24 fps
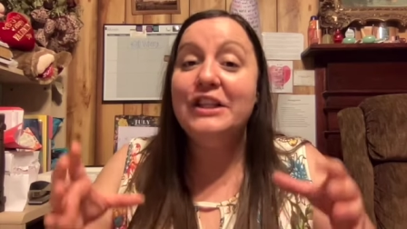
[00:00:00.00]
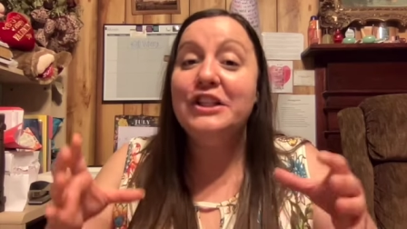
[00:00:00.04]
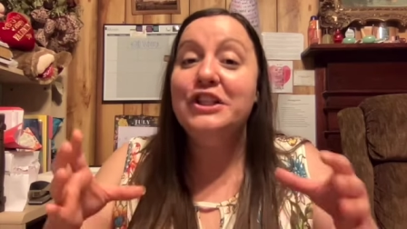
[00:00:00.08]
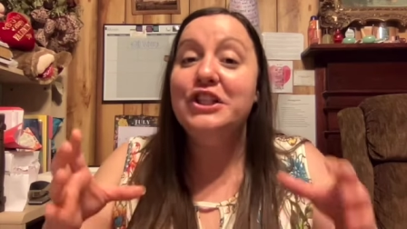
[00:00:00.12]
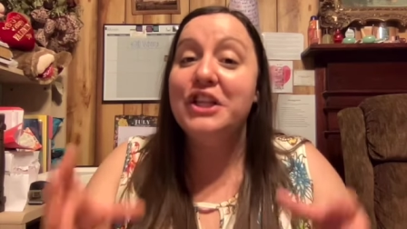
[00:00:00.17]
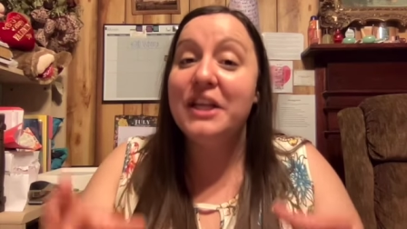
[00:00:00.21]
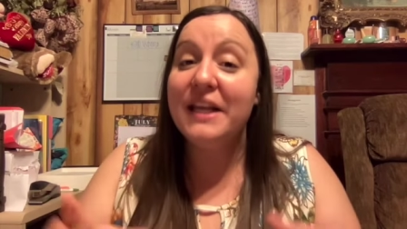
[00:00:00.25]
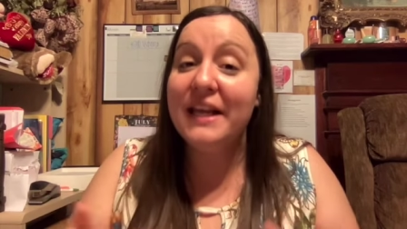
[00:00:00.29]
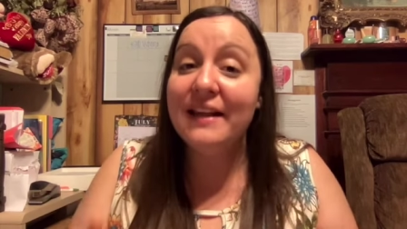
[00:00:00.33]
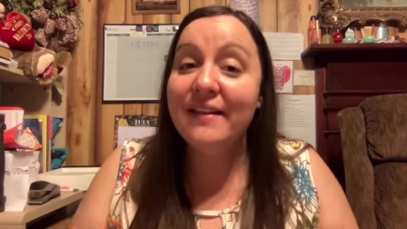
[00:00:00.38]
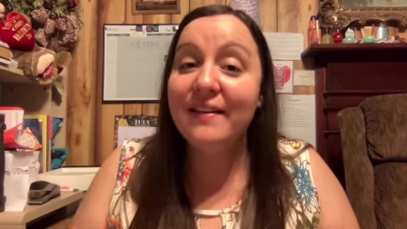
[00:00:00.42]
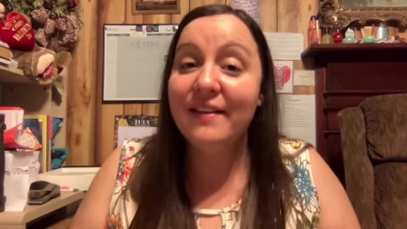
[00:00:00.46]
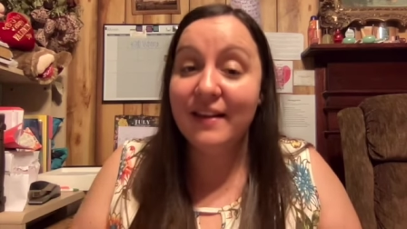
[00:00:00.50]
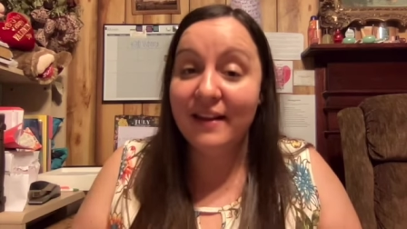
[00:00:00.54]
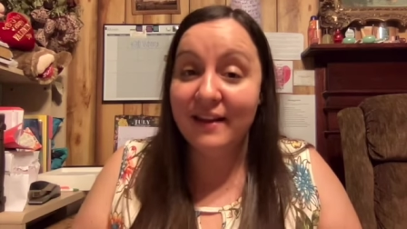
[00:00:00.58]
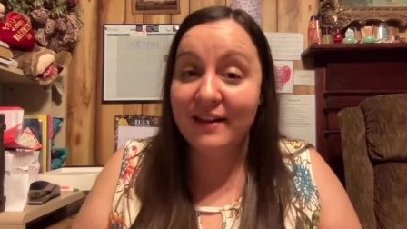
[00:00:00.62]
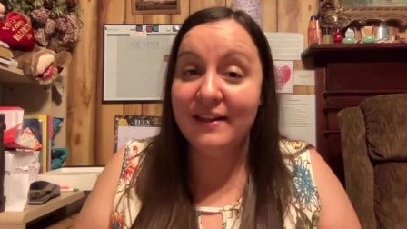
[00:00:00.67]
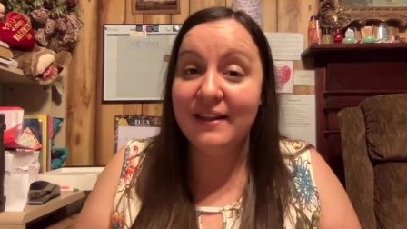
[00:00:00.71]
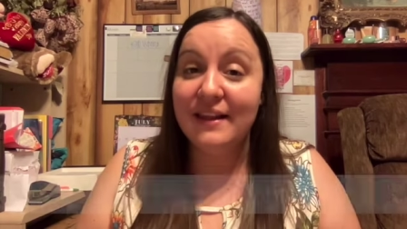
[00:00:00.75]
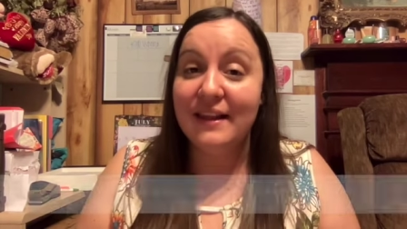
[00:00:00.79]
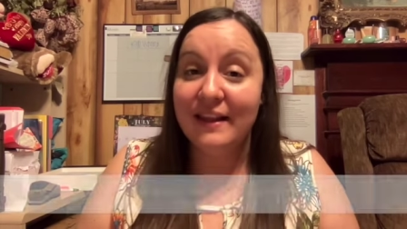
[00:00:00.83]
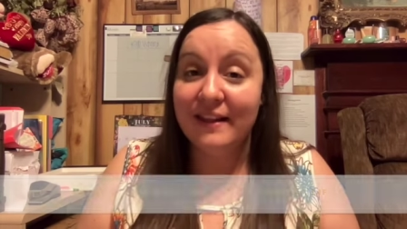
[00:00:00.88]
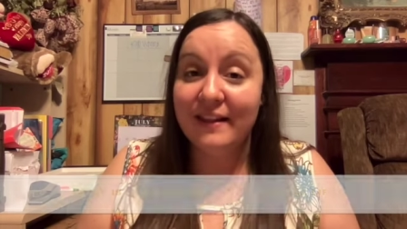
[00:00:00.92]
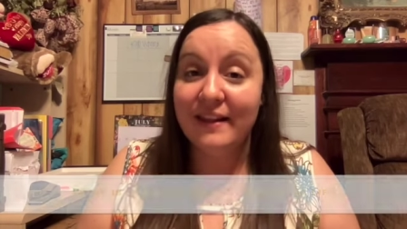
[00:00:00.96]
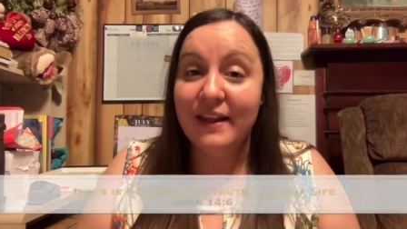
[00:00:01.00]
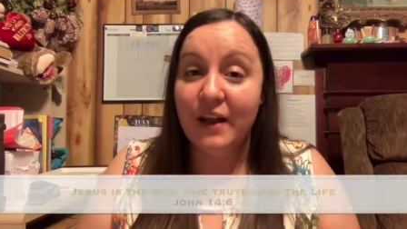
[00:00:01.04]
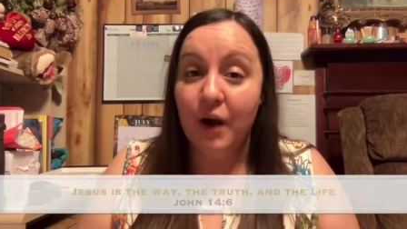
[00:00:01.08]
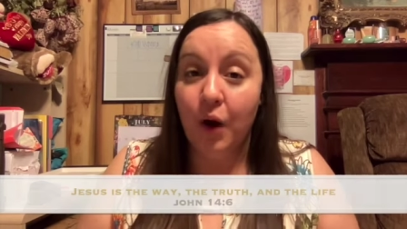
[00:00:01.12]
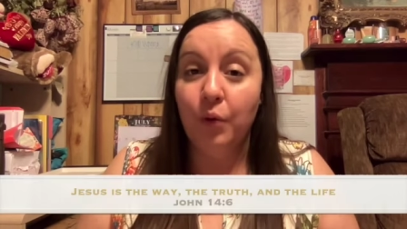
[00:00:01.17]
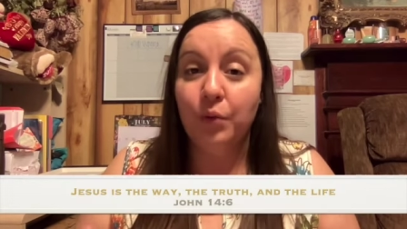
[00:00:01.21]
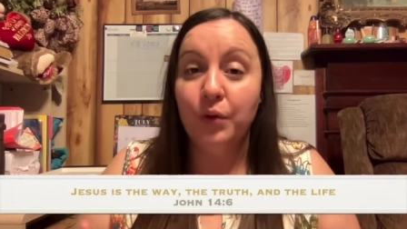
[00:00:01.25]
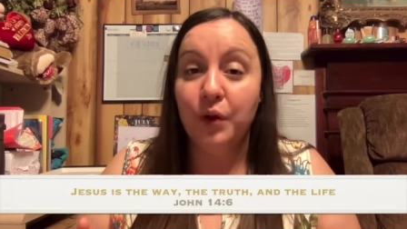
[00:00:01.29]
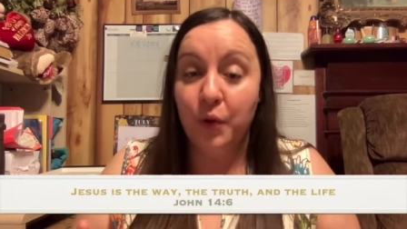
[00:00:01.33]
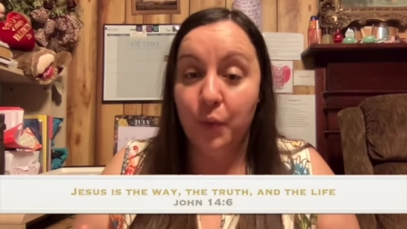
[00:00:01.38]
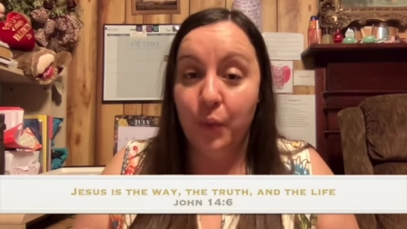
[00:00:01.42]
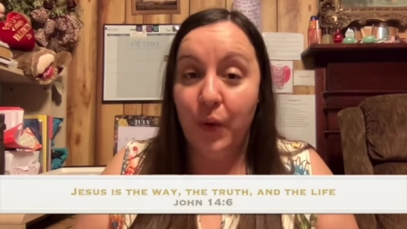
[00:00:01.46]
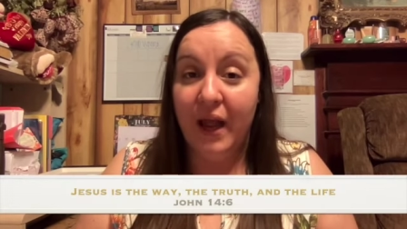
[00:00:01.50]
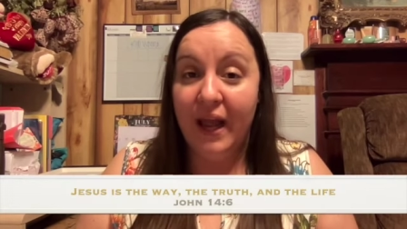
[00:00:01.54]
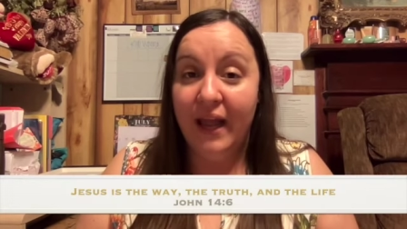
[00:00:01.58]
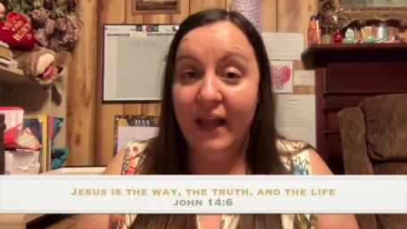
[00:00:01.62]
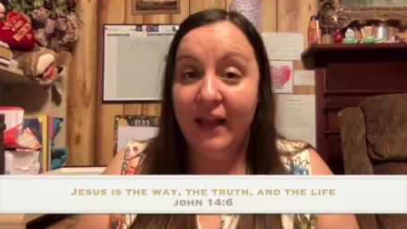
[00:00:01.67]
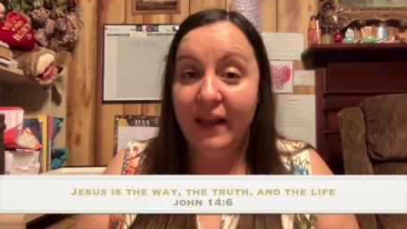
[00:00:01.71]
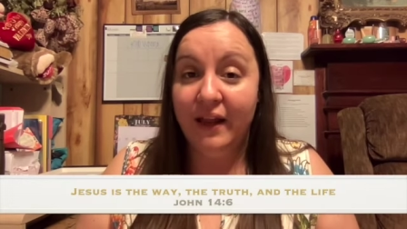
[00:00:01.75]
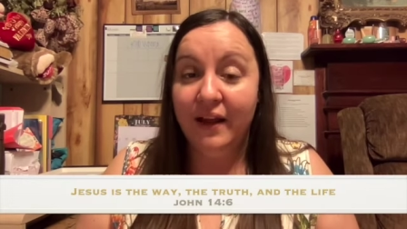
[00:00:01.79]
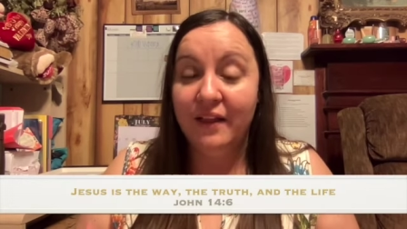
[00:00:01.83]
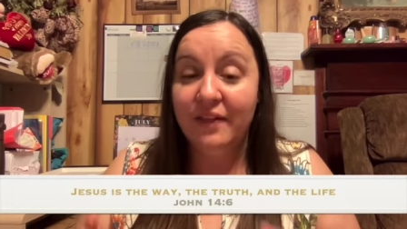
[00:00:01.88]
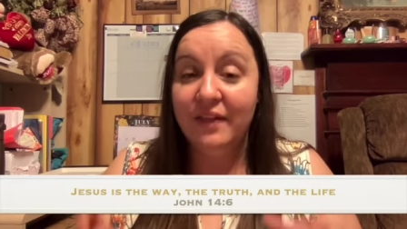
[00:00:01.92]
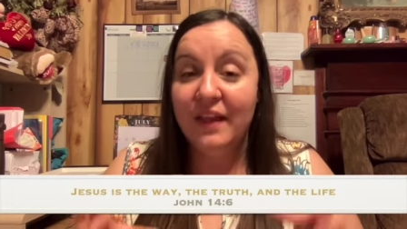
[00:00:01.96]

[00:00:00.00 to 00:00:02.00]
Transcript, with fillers: Jesus is the only way,